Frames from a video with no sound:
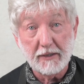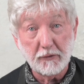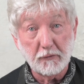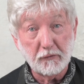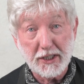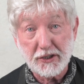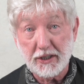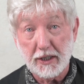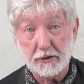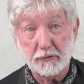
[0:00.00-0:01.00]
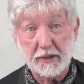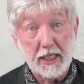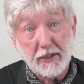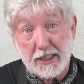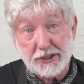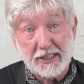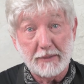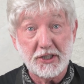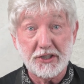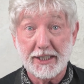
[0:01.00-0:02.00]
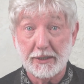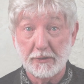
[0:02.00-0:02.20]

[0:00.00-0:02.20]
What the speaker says: for French country and that shabby chic